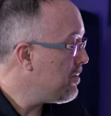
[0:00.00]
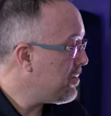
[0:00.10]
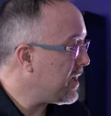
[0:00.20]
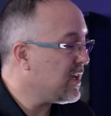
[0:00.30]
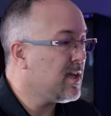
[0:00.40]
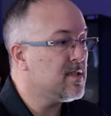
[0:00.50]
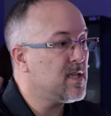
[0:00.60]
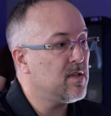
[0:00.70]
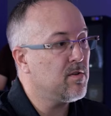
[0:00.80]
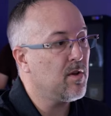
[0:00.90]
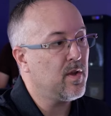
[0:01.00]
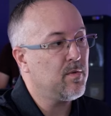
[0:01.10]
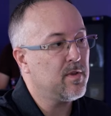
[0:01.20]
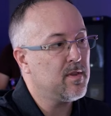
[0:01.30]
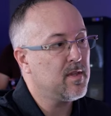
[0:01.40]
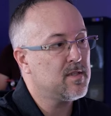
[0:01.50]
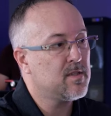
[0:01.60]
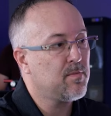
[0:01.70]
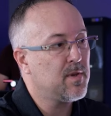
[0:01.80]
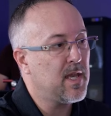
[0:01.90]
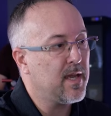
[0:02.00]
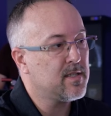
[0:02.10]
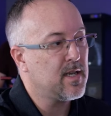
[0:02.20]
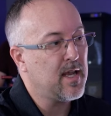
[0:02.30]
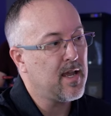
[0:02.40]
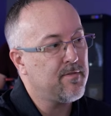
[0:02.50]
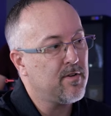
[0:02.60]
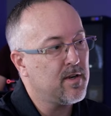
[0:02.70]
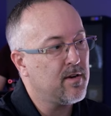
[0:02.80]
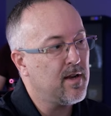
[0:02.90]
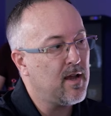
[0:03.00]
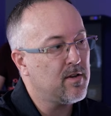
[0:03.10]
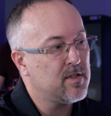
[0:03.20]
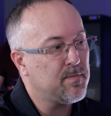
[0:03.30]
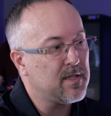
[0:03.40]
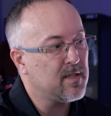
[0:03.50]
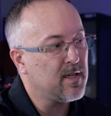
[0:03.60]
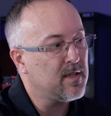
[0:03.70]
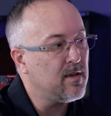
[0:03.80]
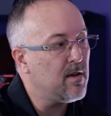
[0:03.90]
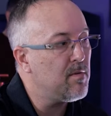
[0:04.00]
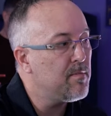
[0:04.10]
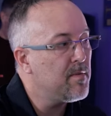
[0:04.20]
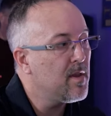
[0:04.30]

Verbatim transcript: But I can continue going with this 3x that I have on here now just by selecting no.